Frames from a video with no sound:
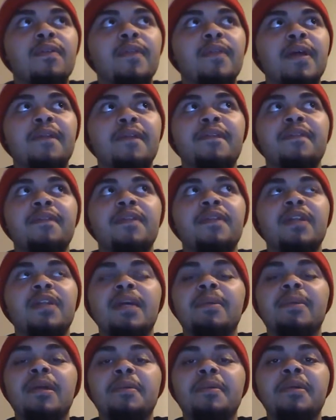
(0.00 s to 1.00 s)
that the
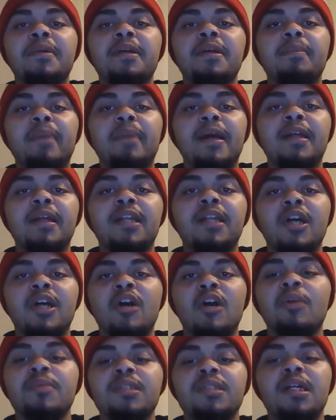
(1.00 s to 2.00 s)
WWE banned the
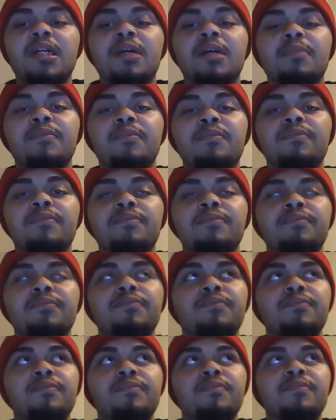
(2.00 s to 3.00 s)
curb stomp,
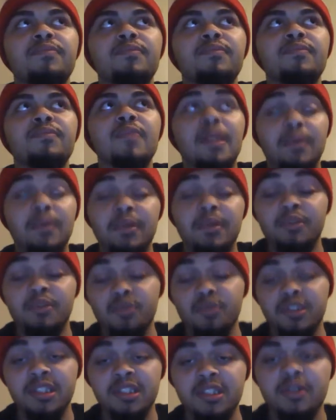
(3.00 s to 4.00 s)
which
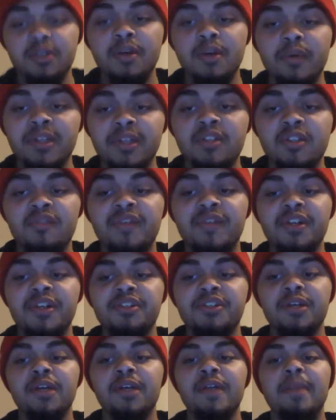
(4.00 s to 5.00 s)
was his original
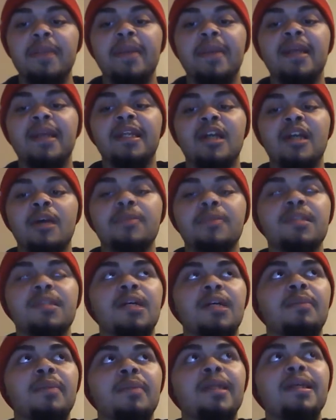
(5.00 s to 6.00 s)
finisher. I know they banned the curb
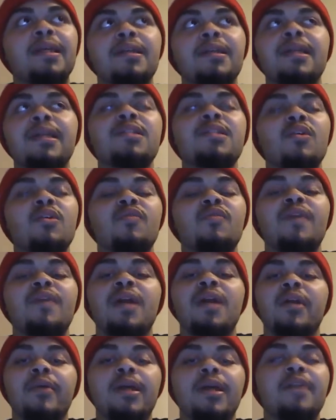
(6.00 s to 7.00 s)
stomp, but he he's so
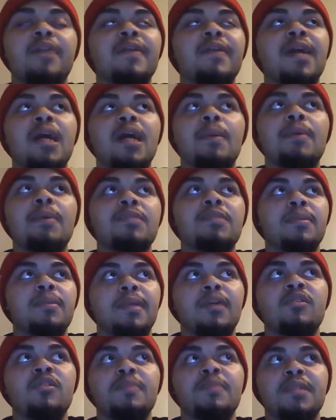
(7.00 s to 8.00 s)
fucking creative. He can come up with
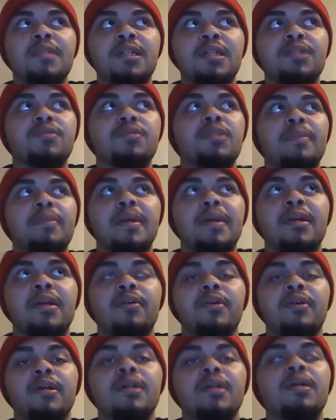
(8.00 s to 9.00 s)
something else besides using the
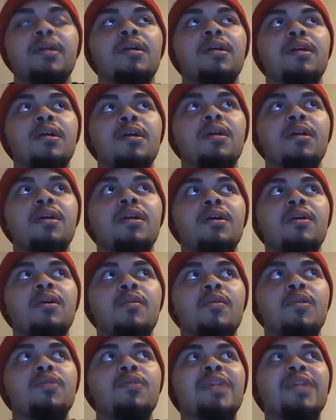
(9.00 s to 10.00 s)
pedigree.
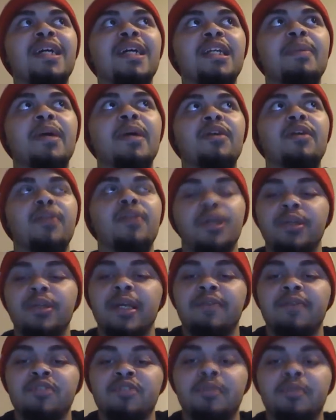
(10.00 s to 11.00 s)
When you think of the pedigree, you
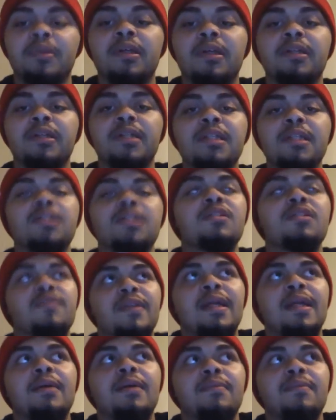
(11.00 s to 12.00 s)
think of Triple H. That's his,
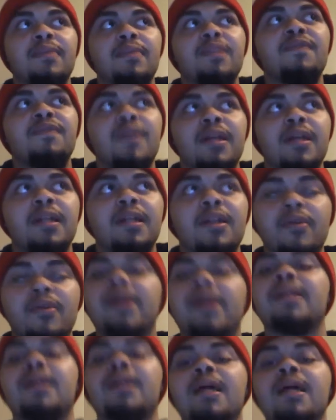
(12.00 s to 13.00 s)
that he fucking
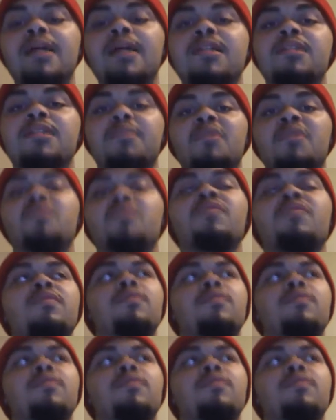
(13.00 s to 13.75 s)
created that. That's his move.